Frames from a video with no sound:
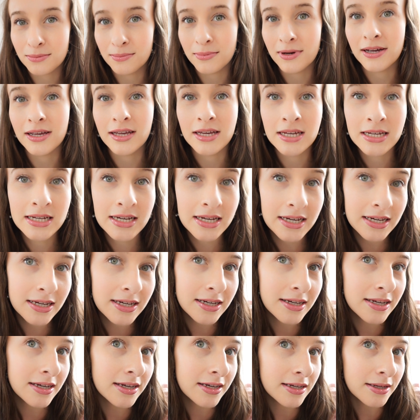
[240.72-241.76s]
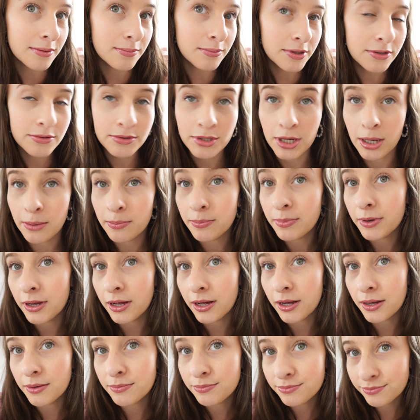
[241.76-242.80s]
on my computer,
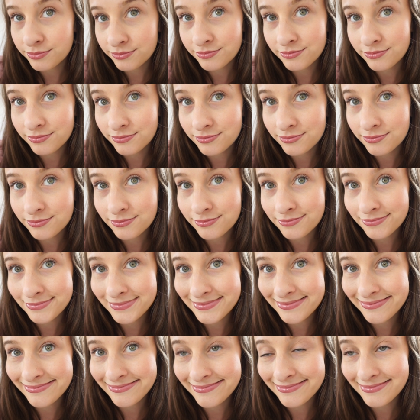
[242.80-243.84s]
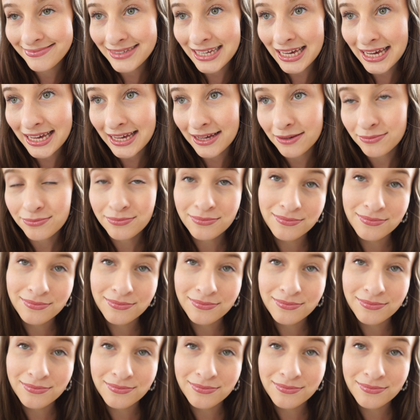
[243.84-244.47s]
but yeah.